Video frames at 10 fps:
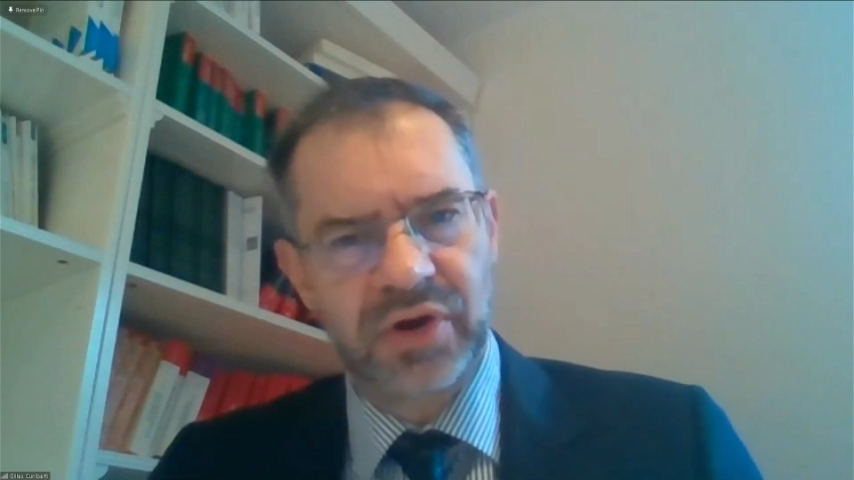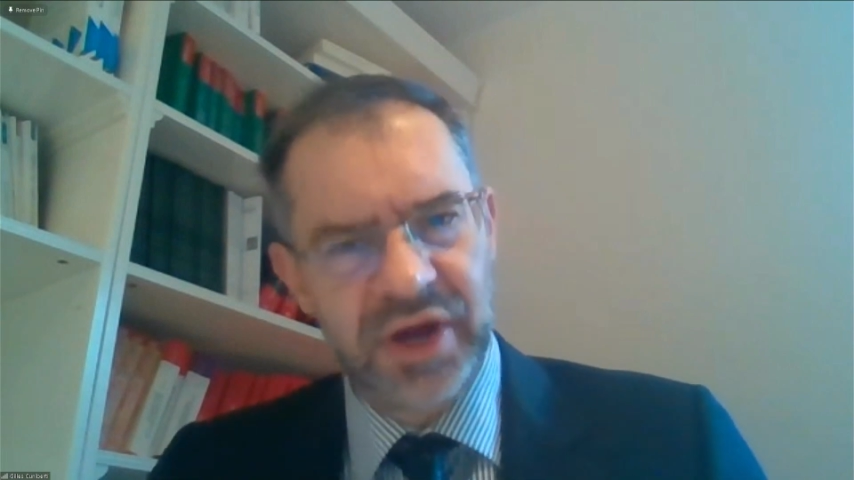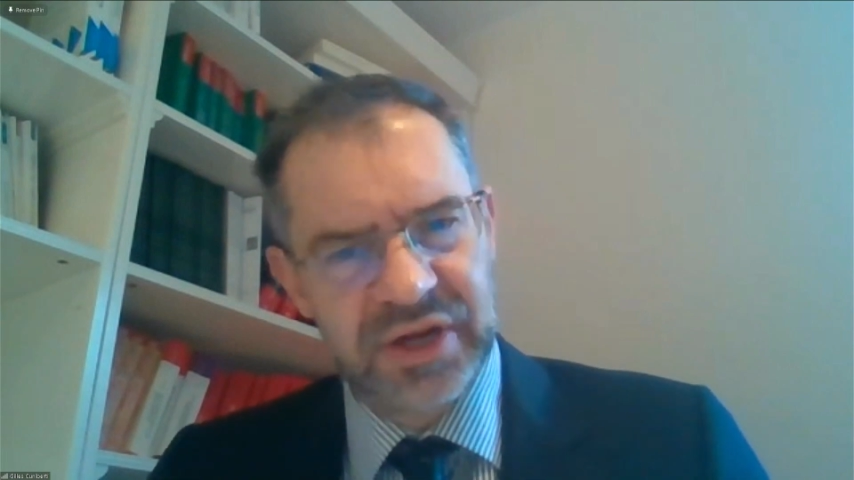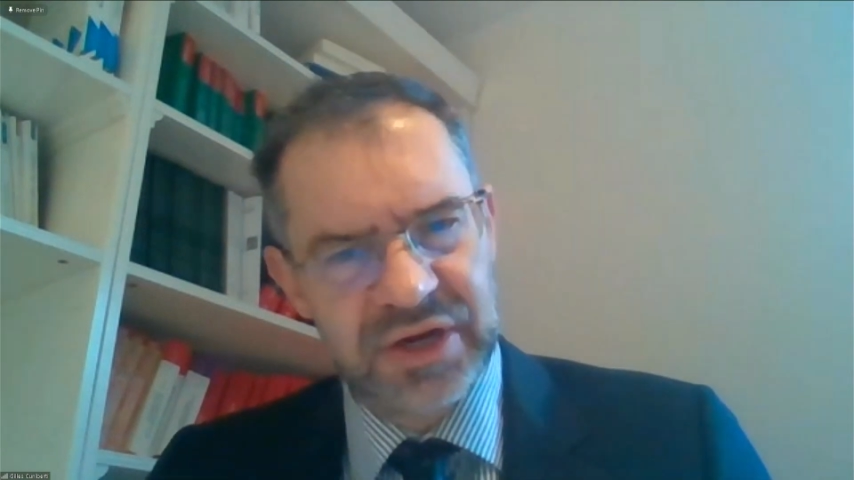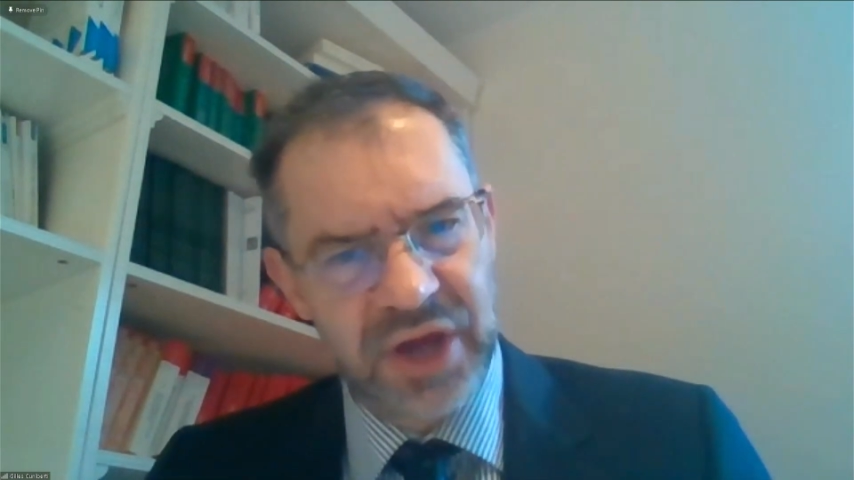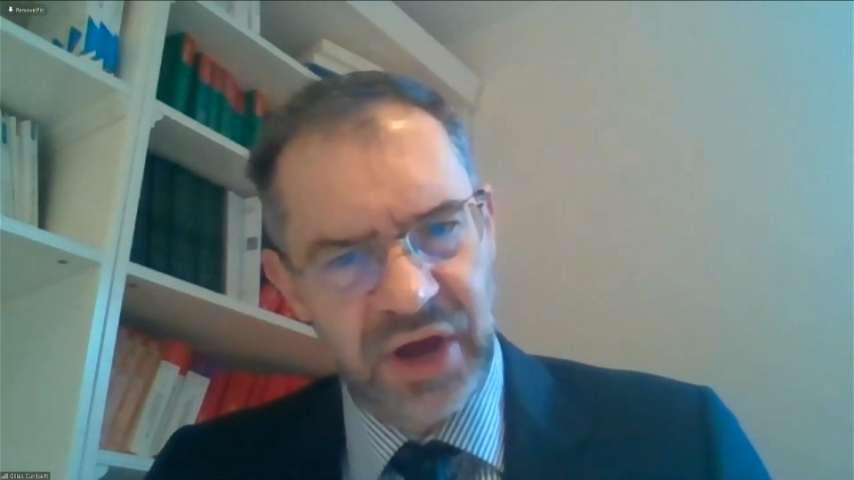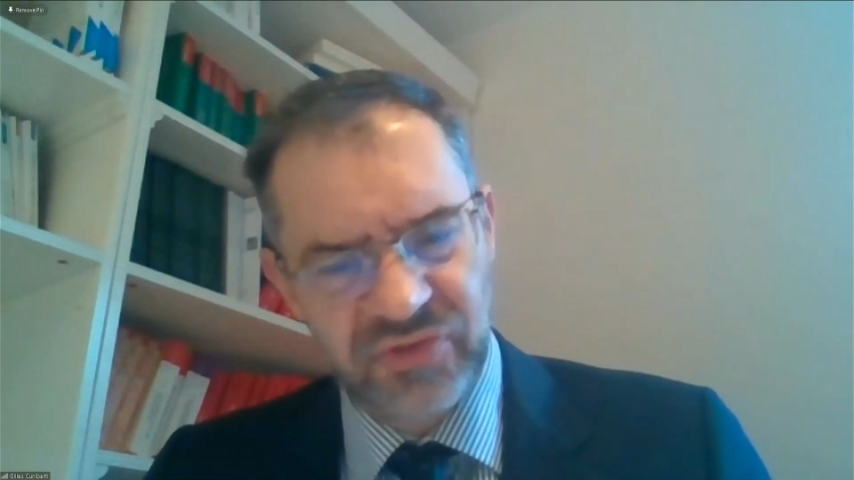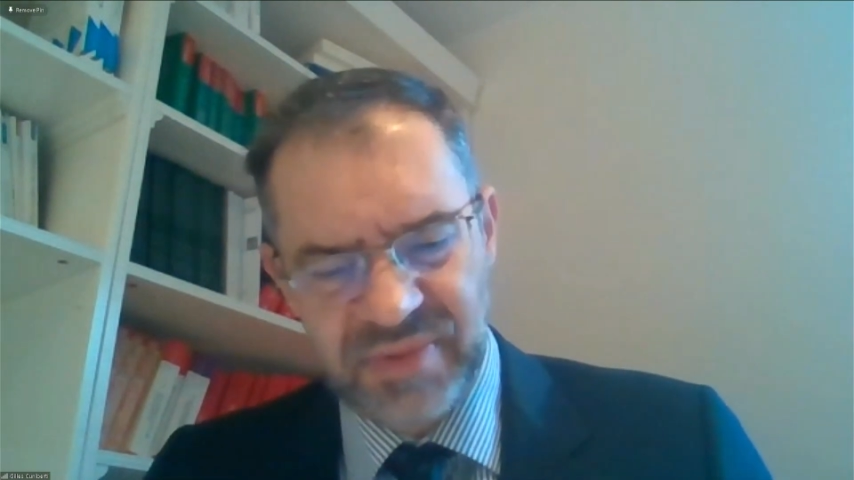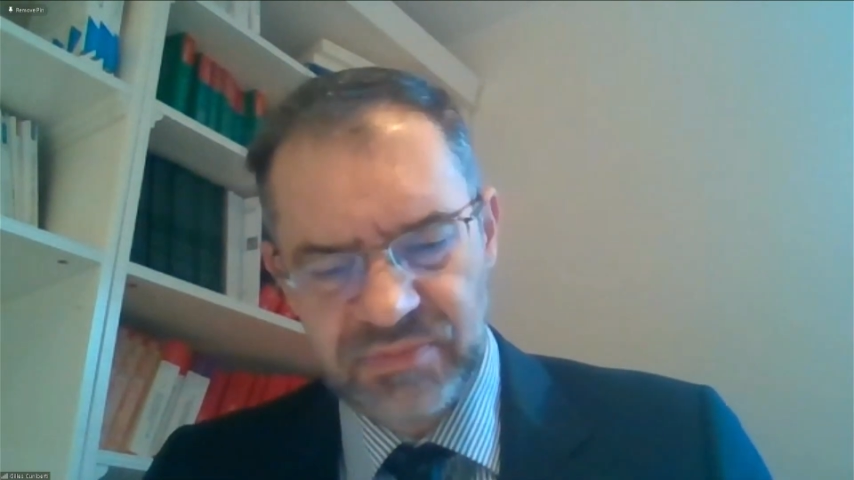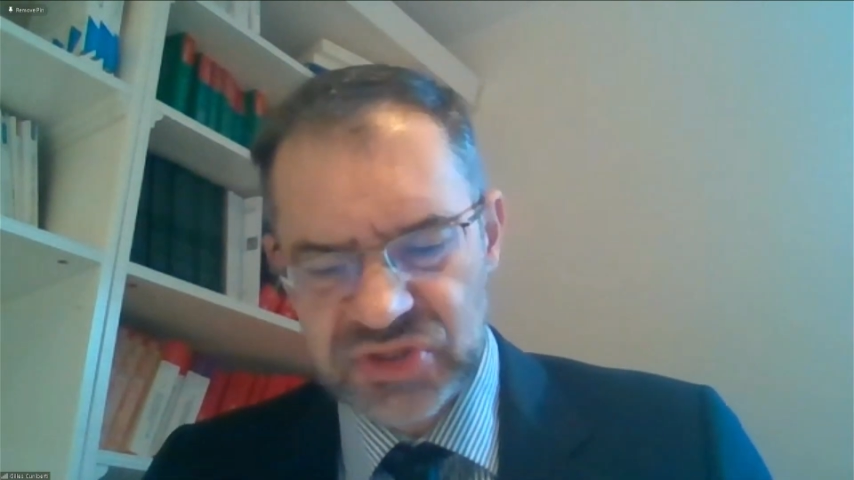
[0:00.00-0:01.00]
and in other
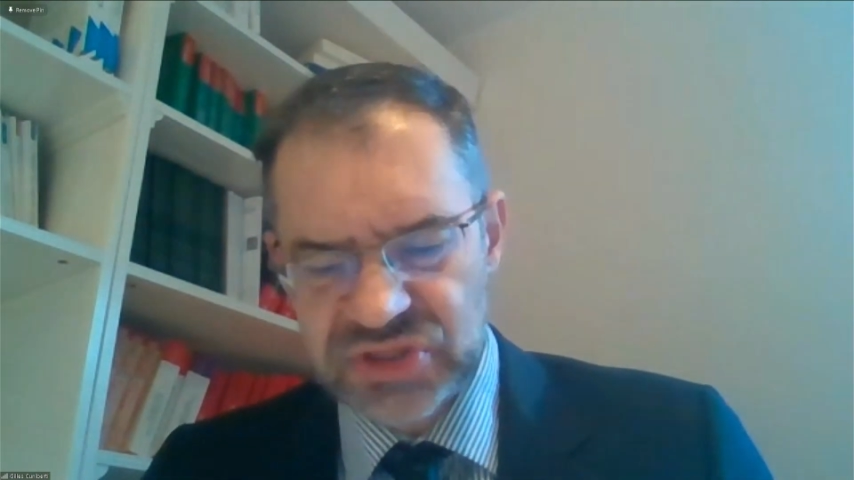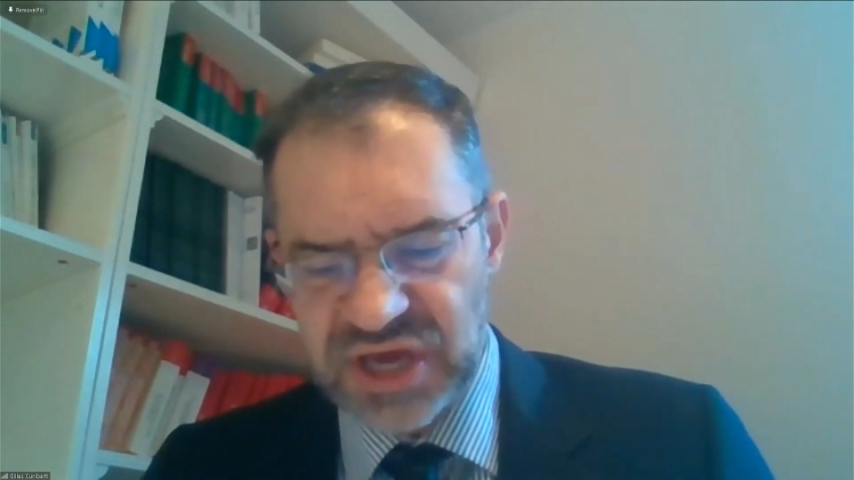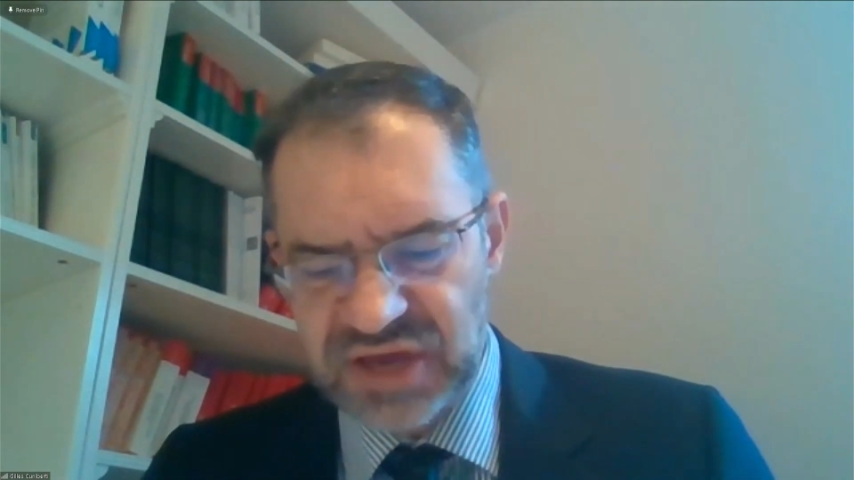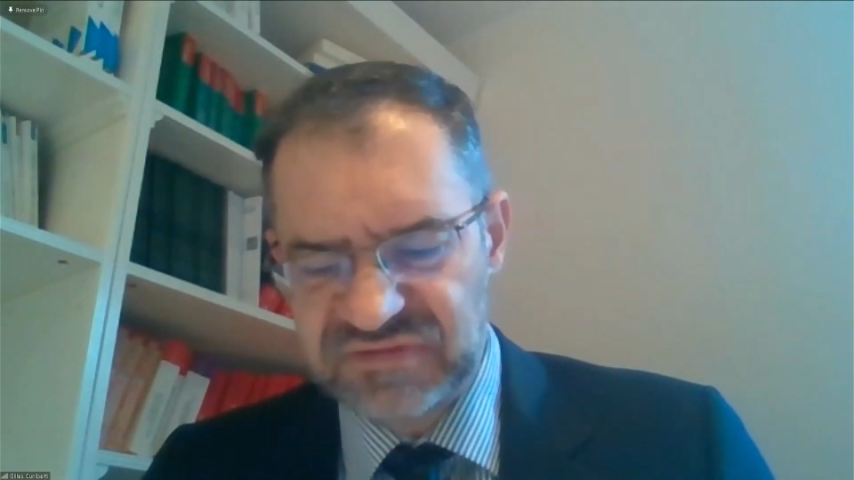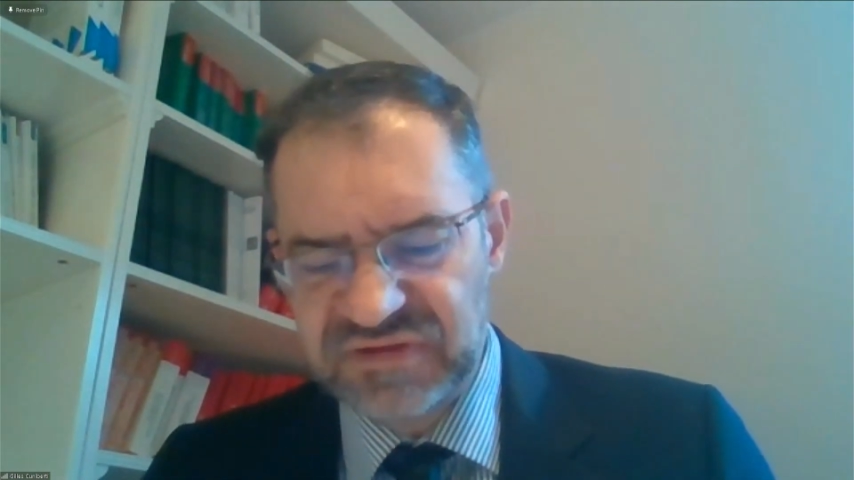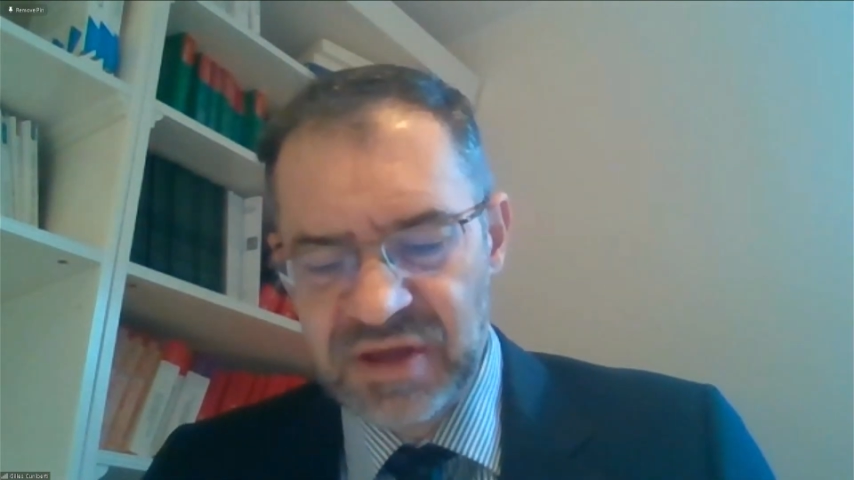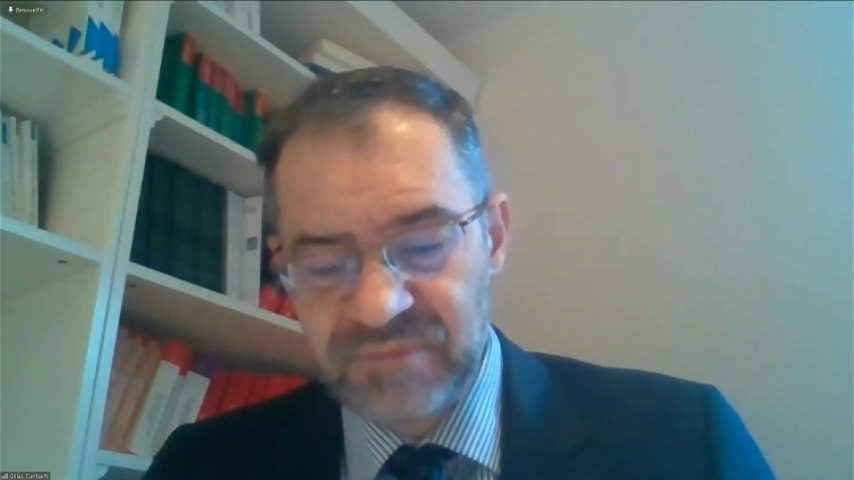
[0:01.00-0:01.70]
member states.